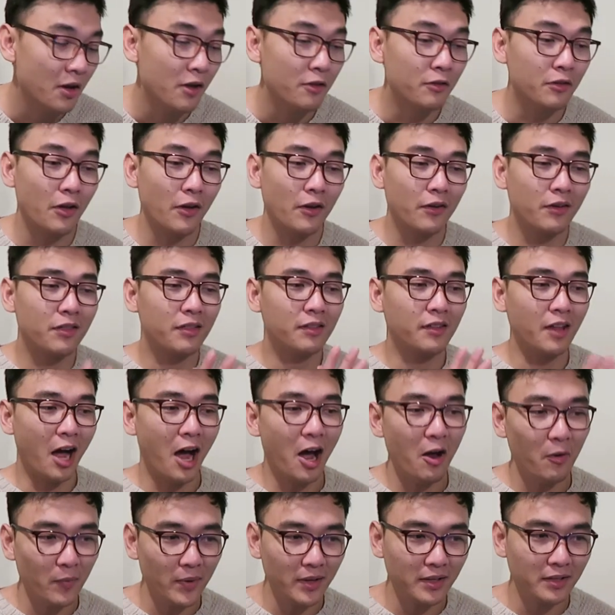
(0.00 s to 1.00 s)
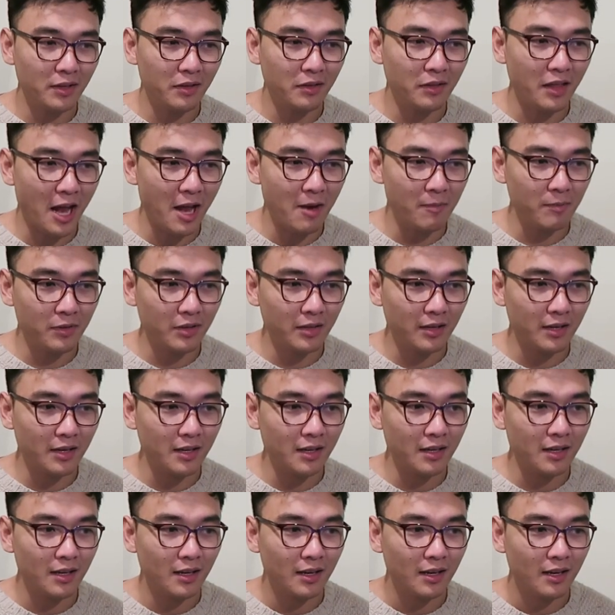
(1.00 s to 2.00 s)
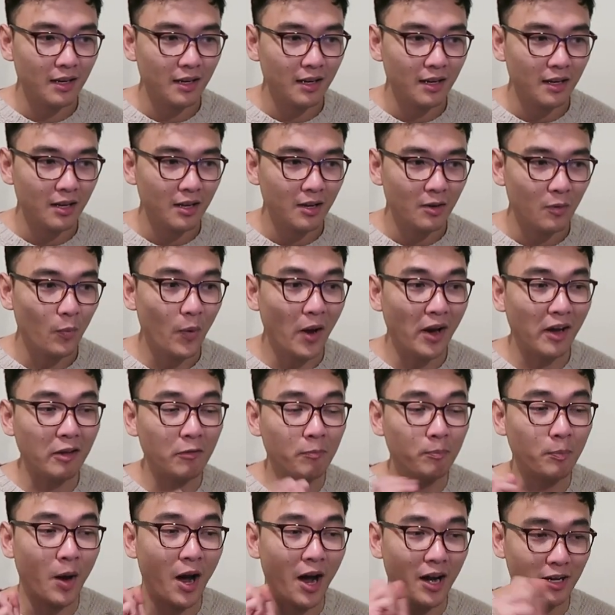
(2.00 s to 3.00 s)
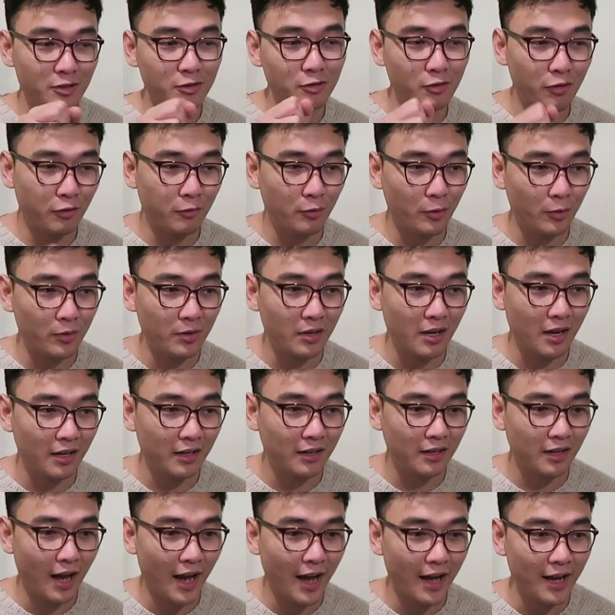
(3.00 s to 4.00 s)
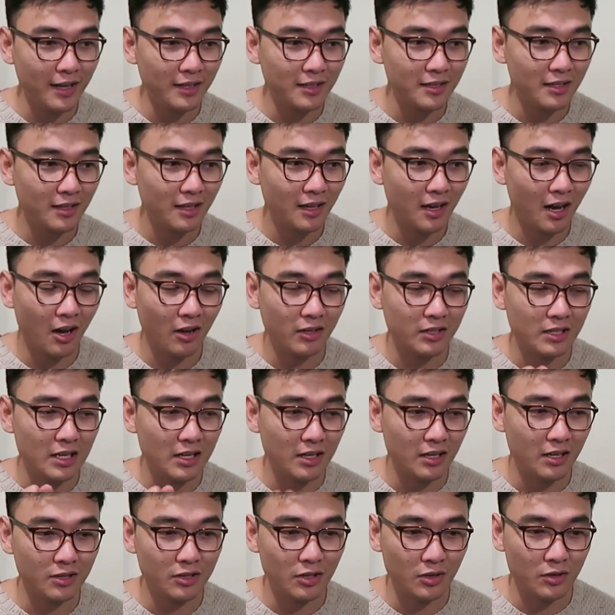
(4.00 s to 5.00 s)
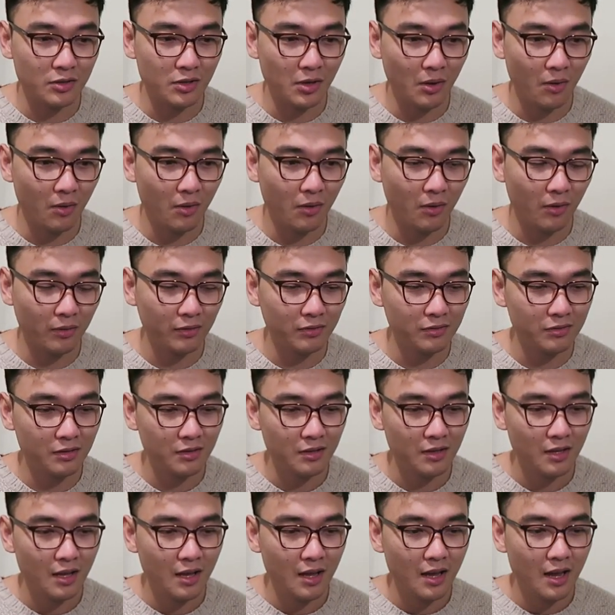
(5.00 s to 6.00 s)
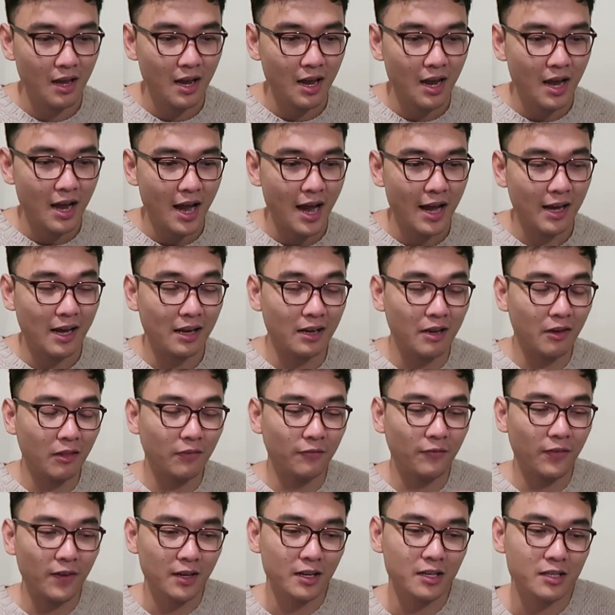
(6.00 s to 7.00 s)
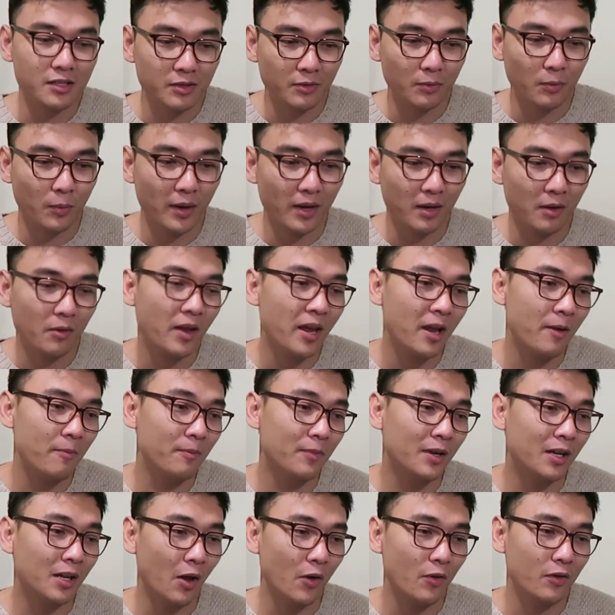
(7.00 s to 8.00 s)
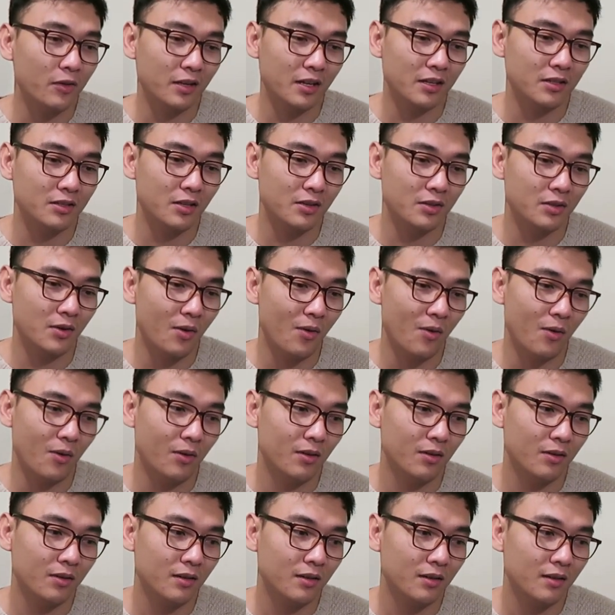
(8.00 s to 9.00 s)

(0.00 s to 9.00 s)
So you start with the same scene where he's punched through the gate or uh, the, the doors and then he's finished with him closing the door.